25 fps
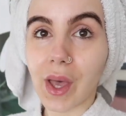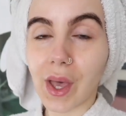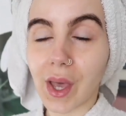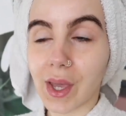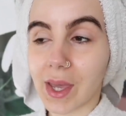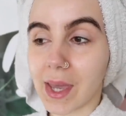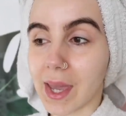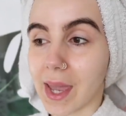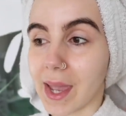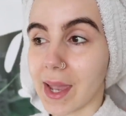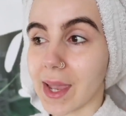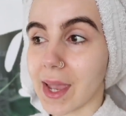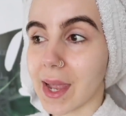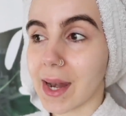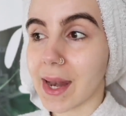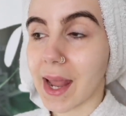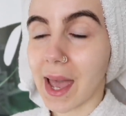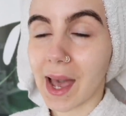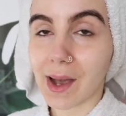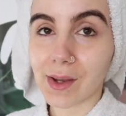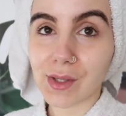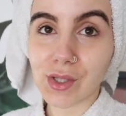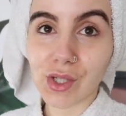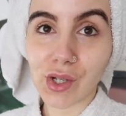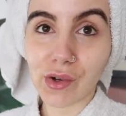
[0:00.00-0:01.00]
Okay,
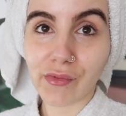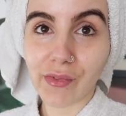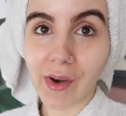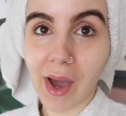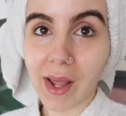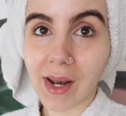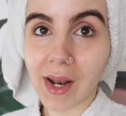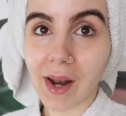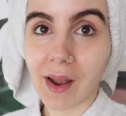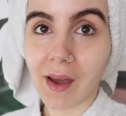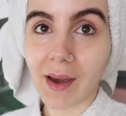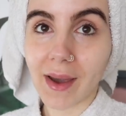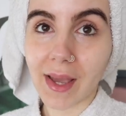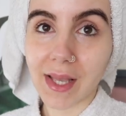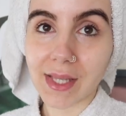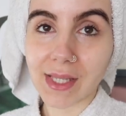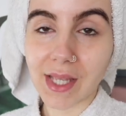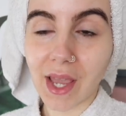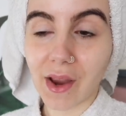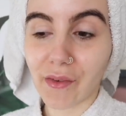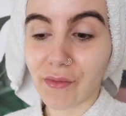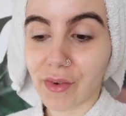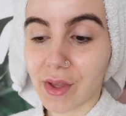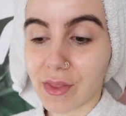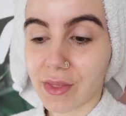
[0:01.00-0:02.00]
now to finalize
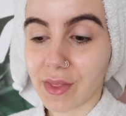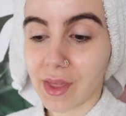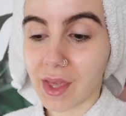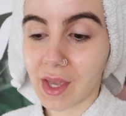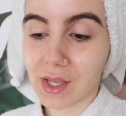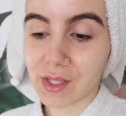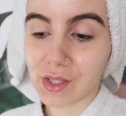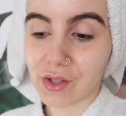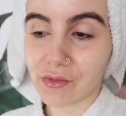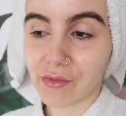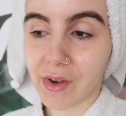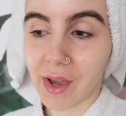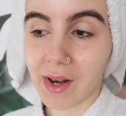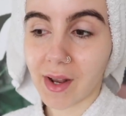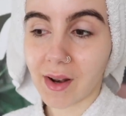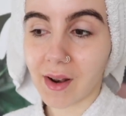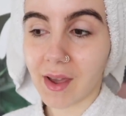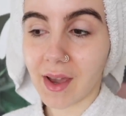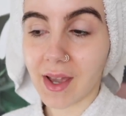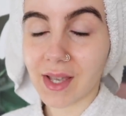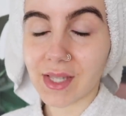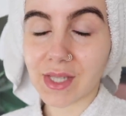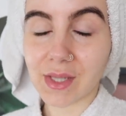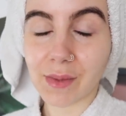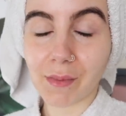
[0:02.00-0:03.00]
everything, to
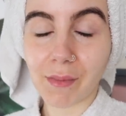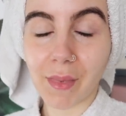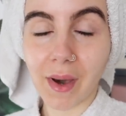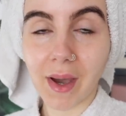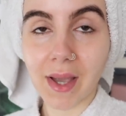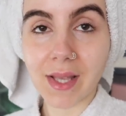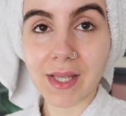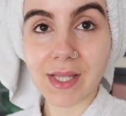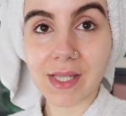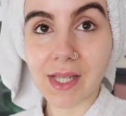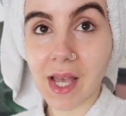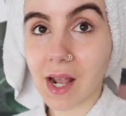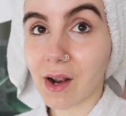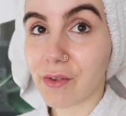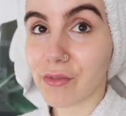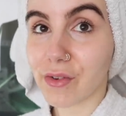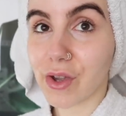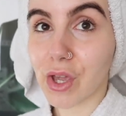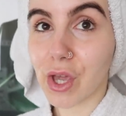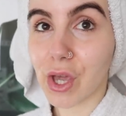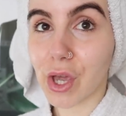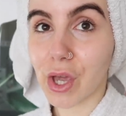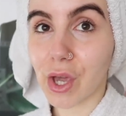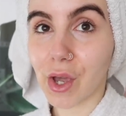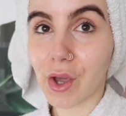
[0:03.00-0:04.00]
finalize my
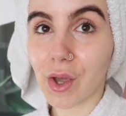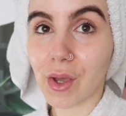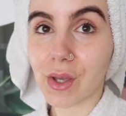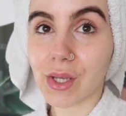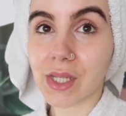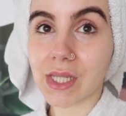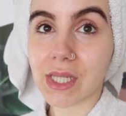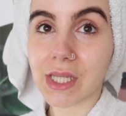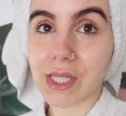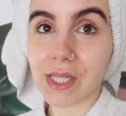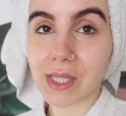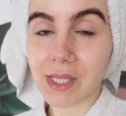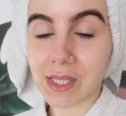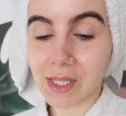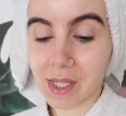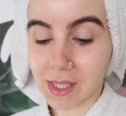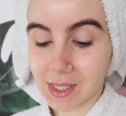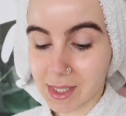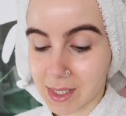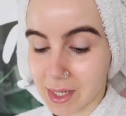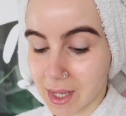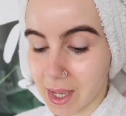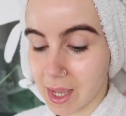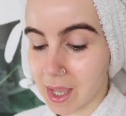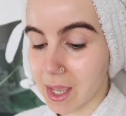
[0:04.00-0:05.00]
self-care
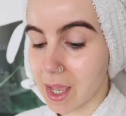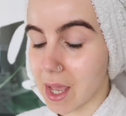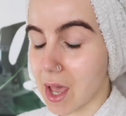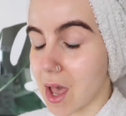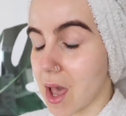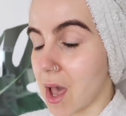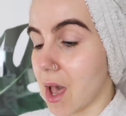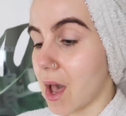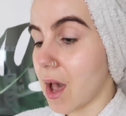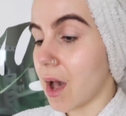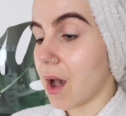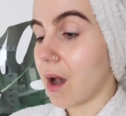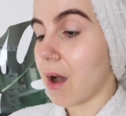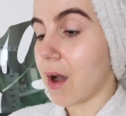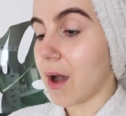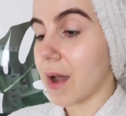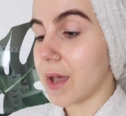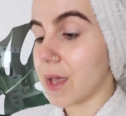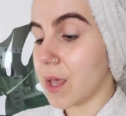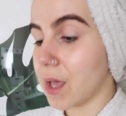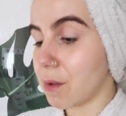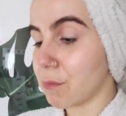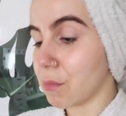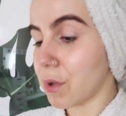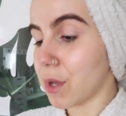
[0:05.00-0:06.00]
Sunday,
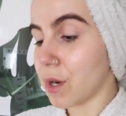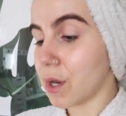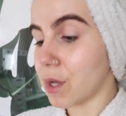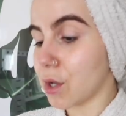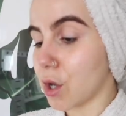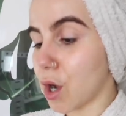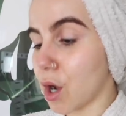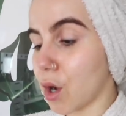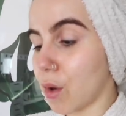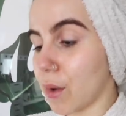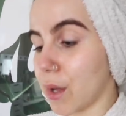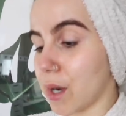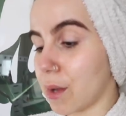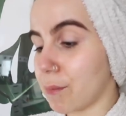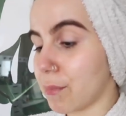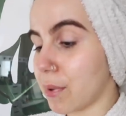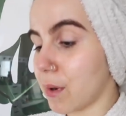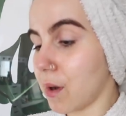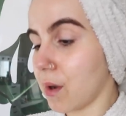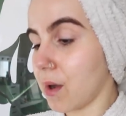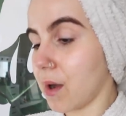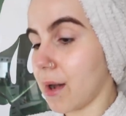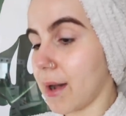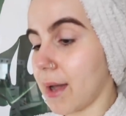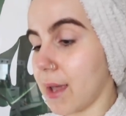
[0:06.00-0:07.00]
I am gonna go and
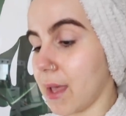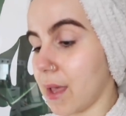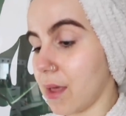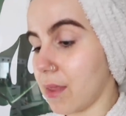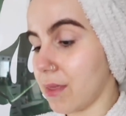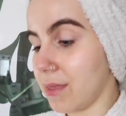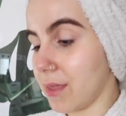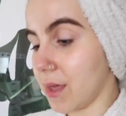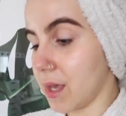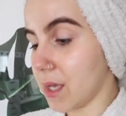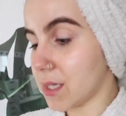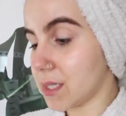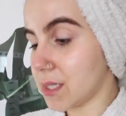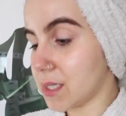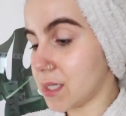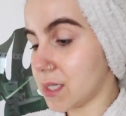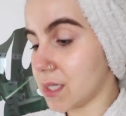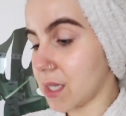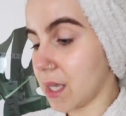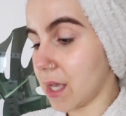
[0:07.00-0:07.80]
apply this.